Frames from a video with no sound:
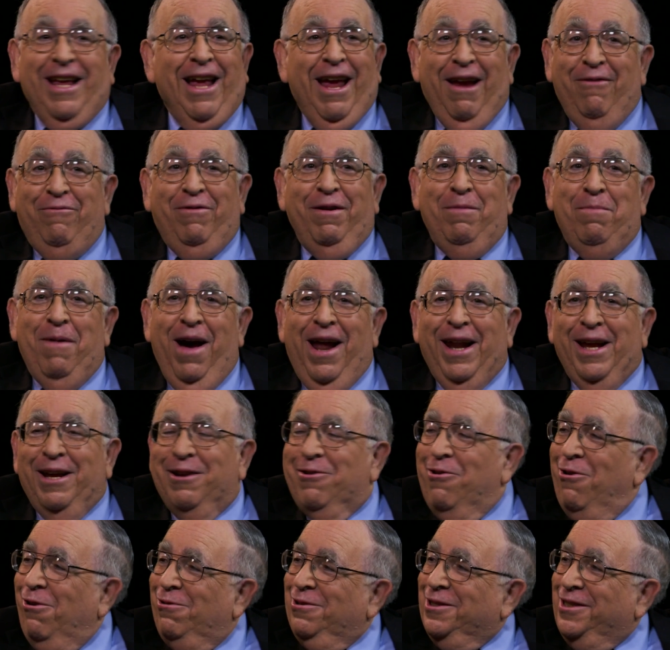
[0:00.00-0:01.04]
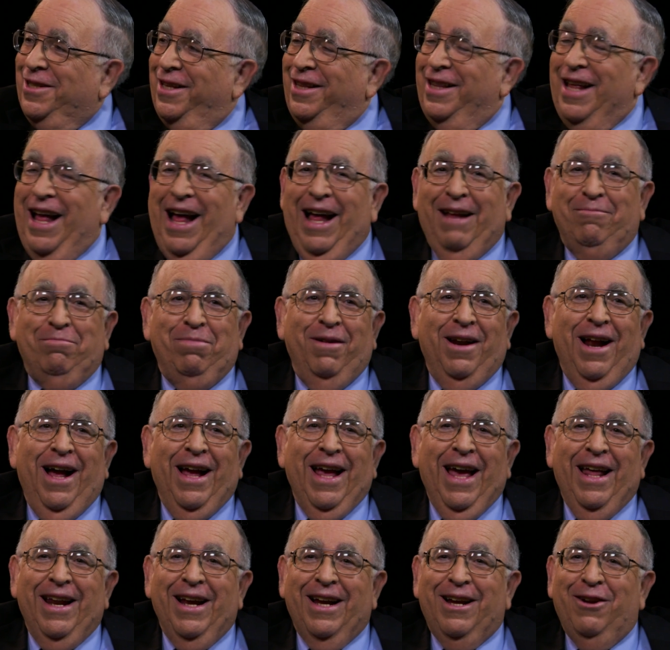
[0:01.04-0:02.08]
Everybody calls it that, but
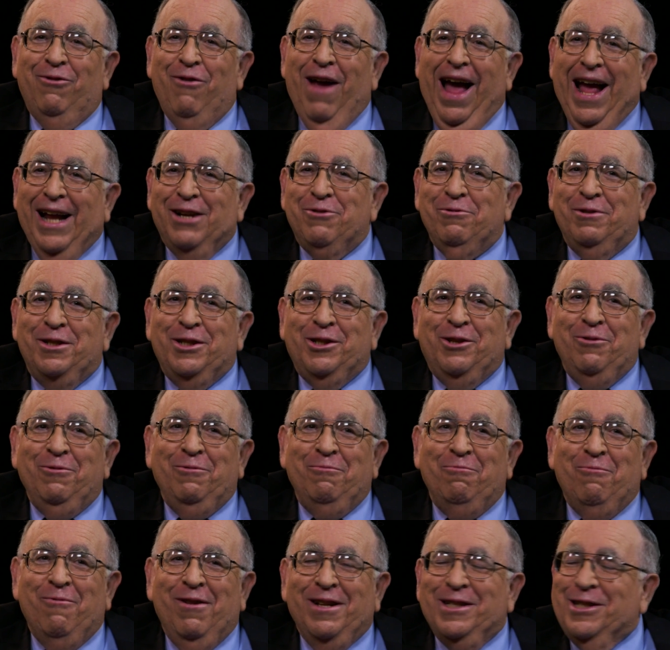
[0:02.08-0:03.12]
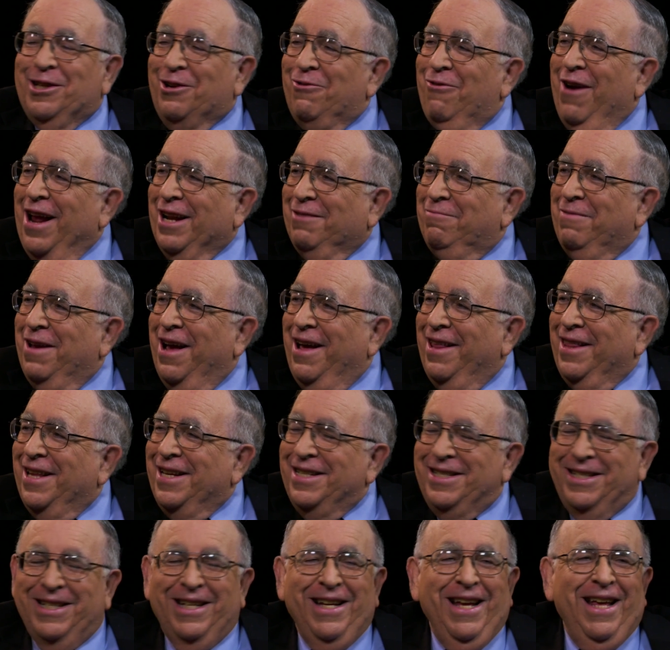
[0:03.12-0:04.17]
I had a graduate student once correct me on
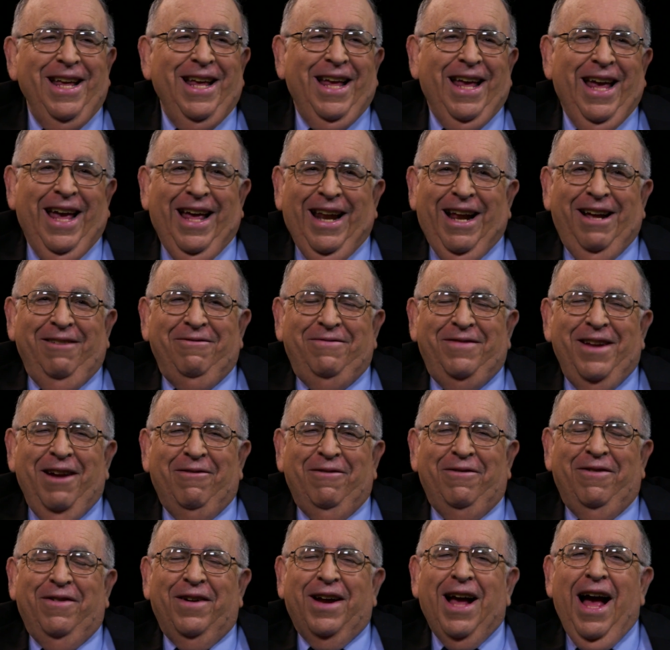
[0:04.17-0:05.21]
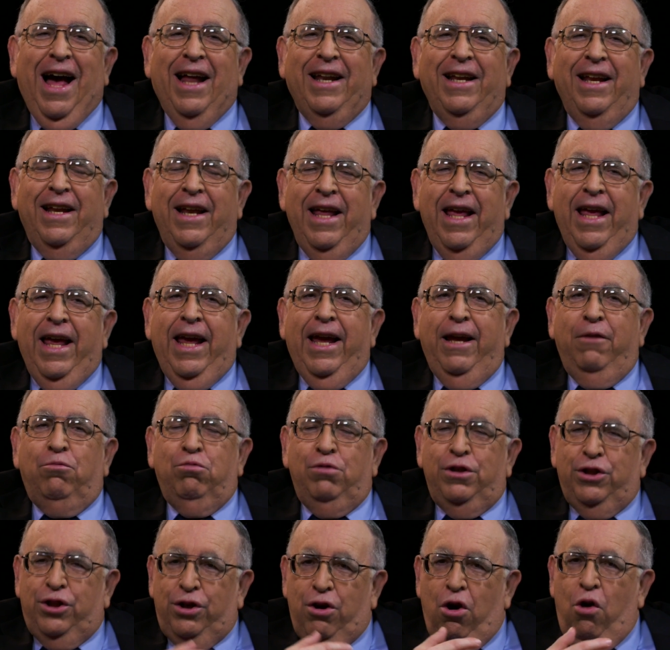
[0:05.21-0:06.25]
this, and I've never forgotten it. It
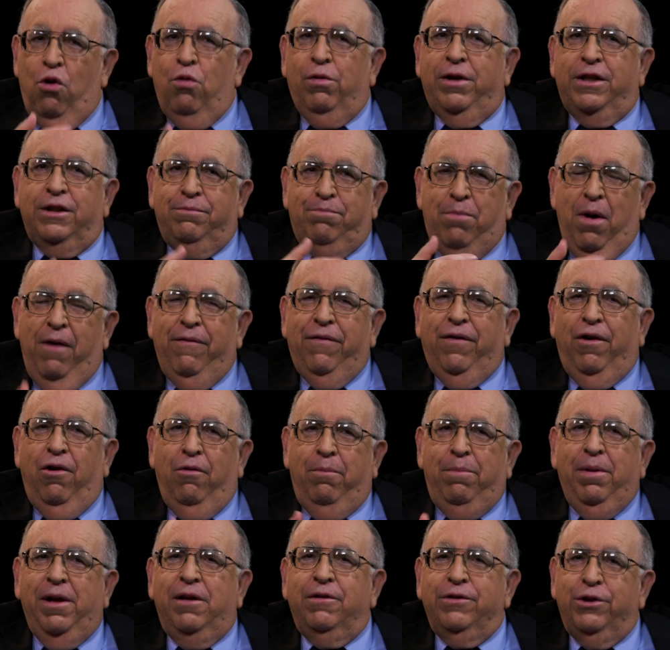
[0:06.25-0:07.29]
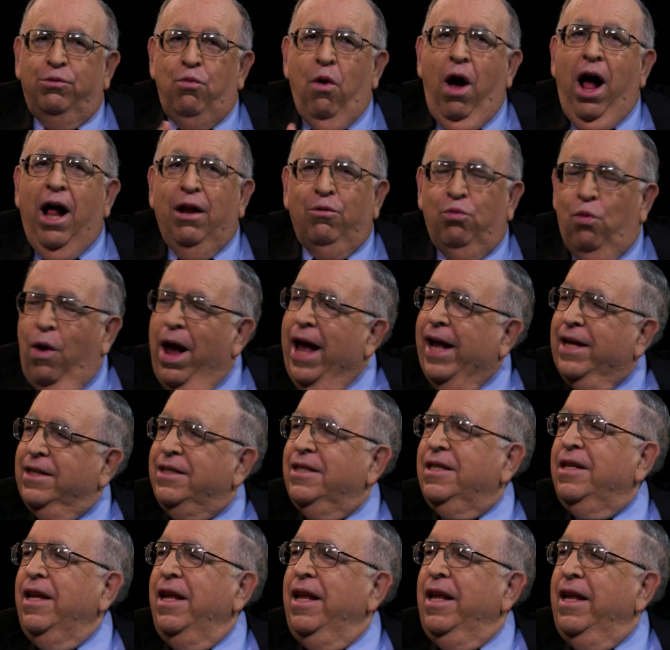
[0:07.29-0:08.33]
was known as Buffalo Bill's Wild
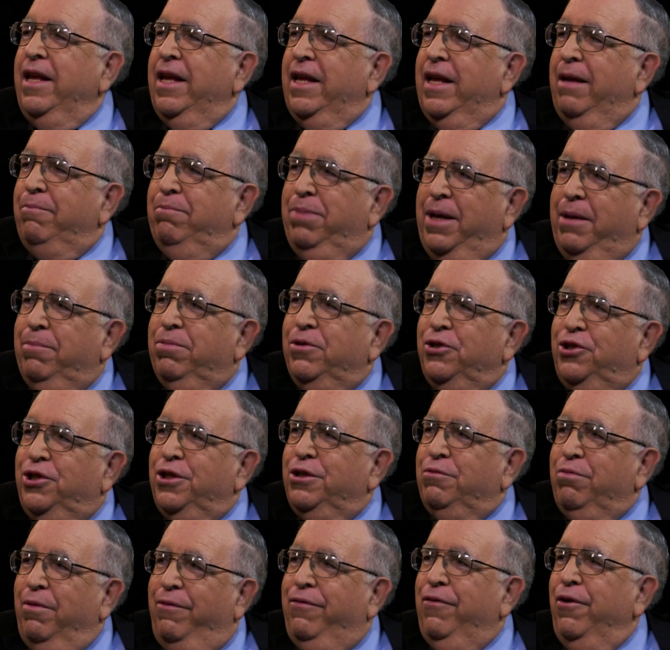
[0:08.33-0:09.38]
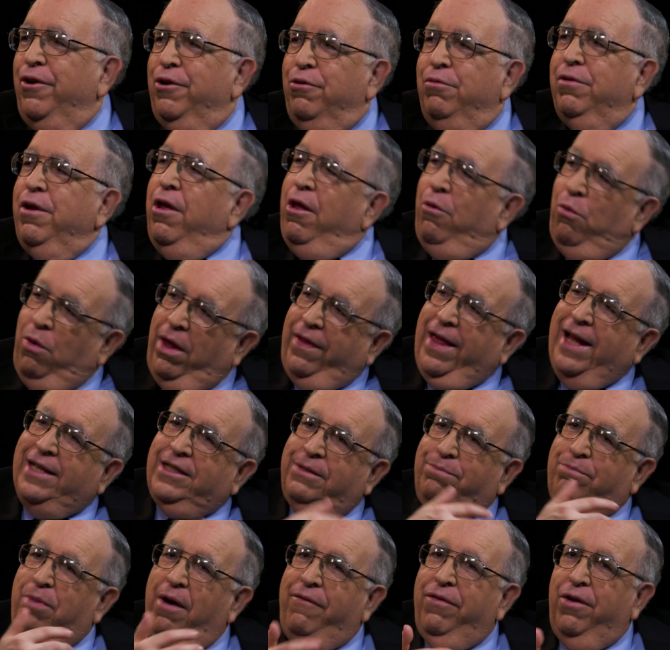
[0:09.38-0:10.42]
West, and people just refer to it, well,
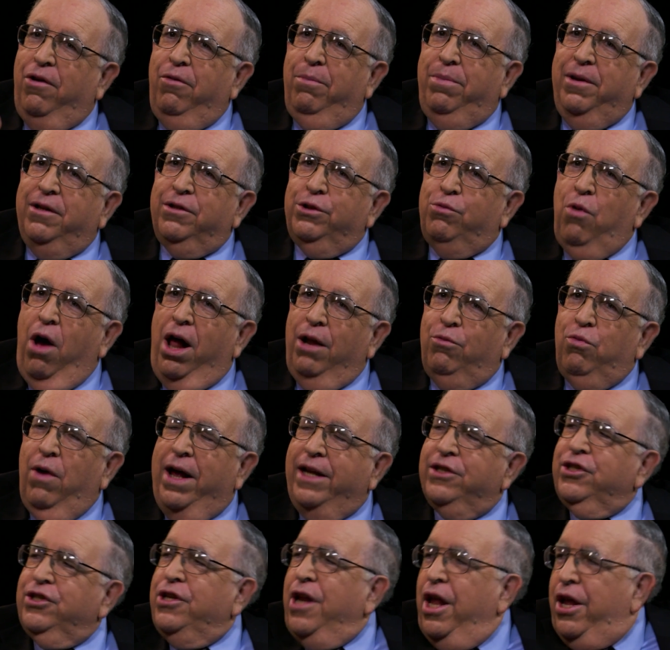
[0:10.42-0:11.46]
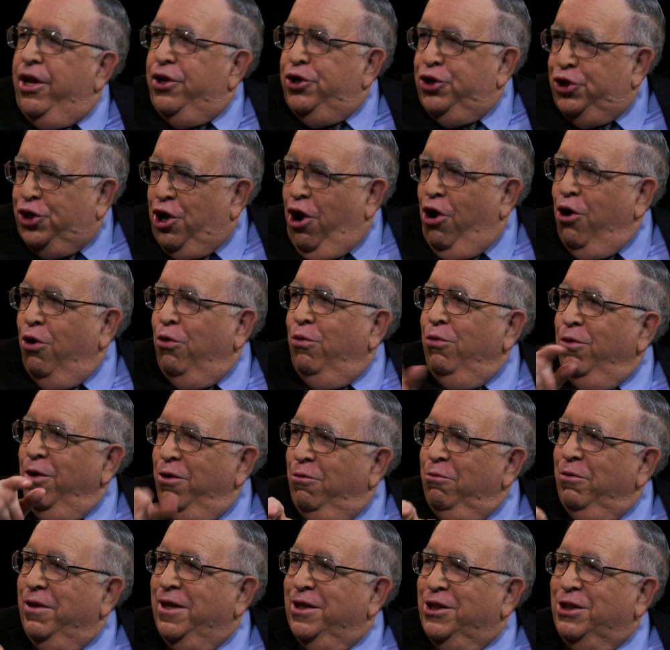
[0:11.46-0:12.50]
that's Buffalo Bill's Wild West Show
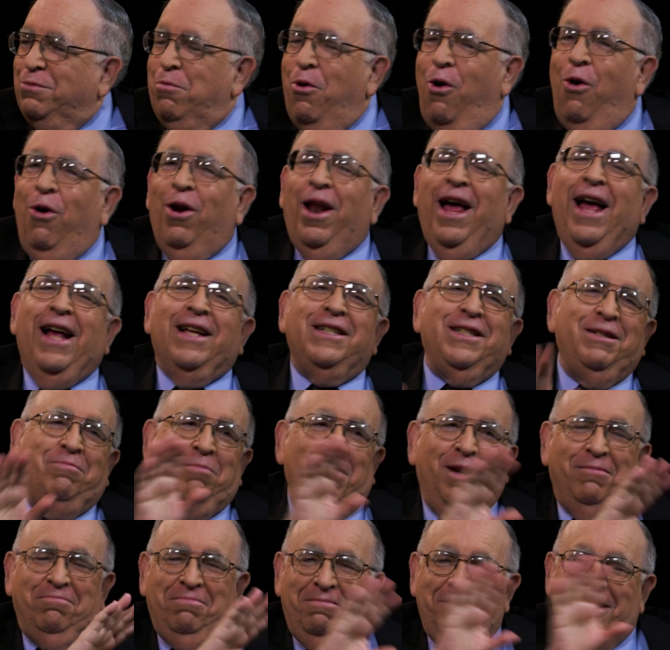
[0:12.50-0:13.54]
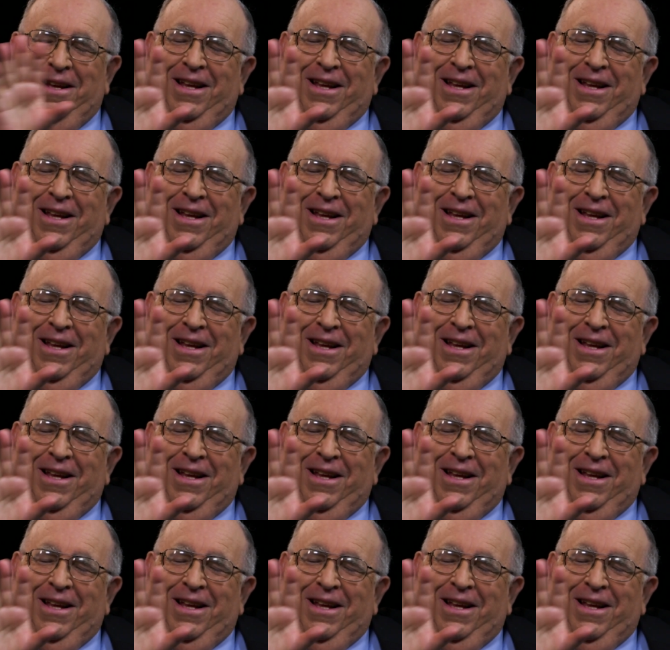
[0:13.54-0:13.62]
with a small s, but